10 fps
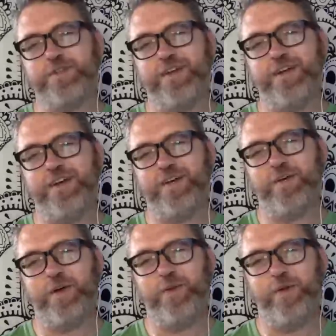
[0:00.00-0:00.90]
is uh,
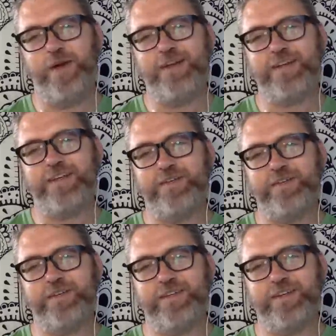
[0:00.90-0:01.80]
quite poetic,
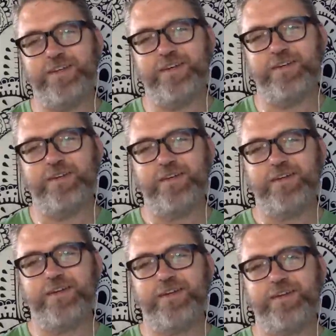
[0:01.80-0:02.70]
given the
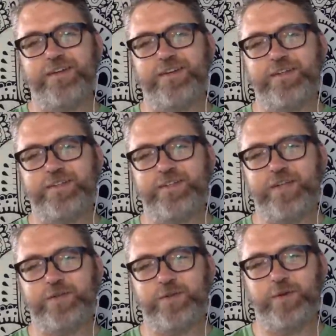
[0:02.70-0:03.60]
the mm,
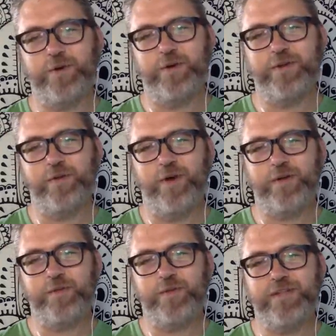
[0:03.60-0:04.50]
central role that
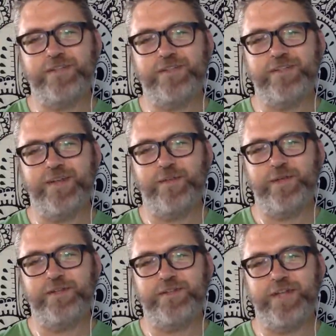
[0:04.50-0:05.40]
water plays in it. I
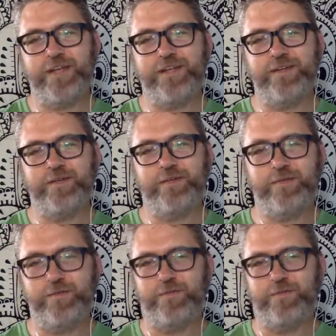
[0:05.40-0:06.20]
mean, you're taking. I know.